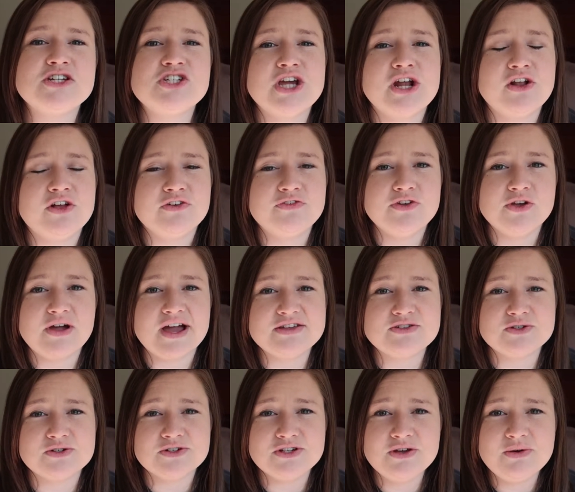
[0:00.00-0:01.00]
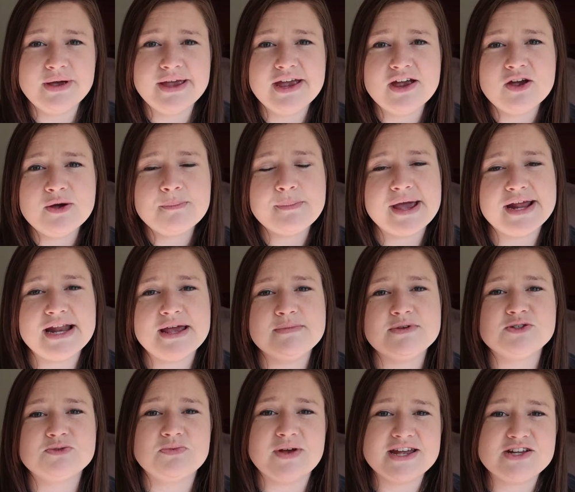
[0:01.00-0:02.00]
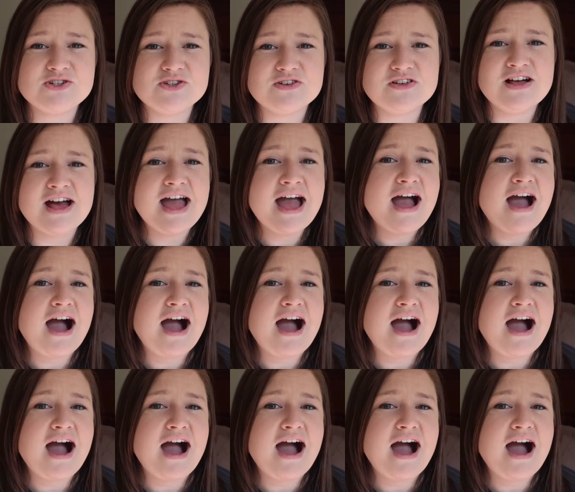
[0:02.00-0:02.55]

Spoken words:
channel if you guys are new here. My name is Rachel.